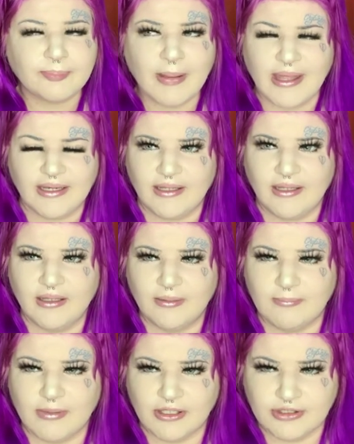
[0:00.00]
Petty
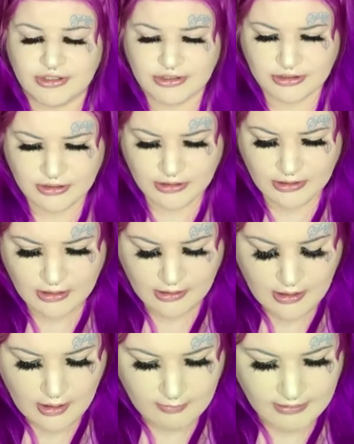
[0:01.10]
much.
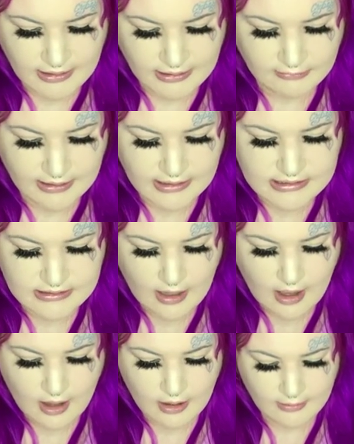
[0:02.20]
But anyways,
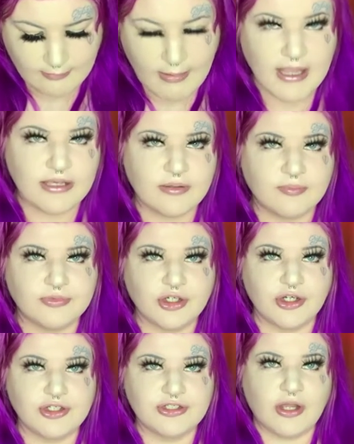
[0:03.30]
my
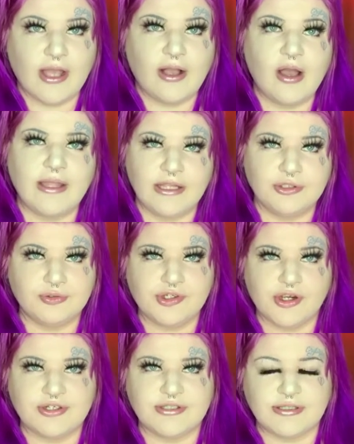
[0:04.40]
charges, I got 8 new
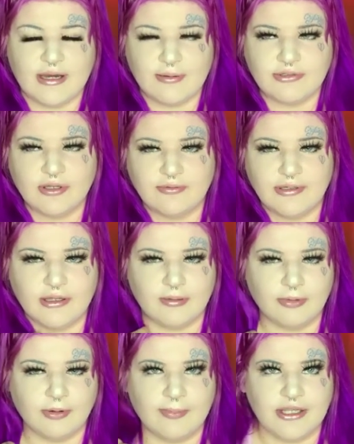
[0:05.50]
charges and I was already
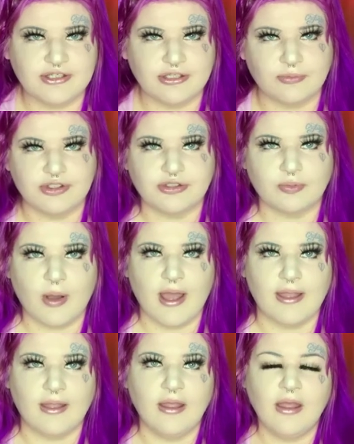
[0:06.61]
on probation, which is
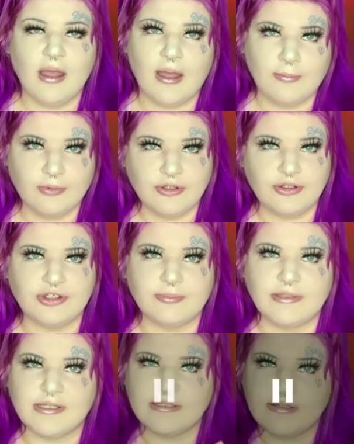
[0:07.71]
why I'm going to jail
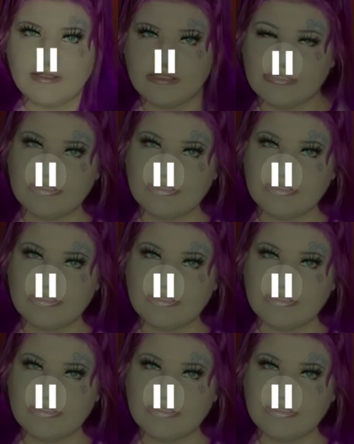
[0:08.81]
because of this.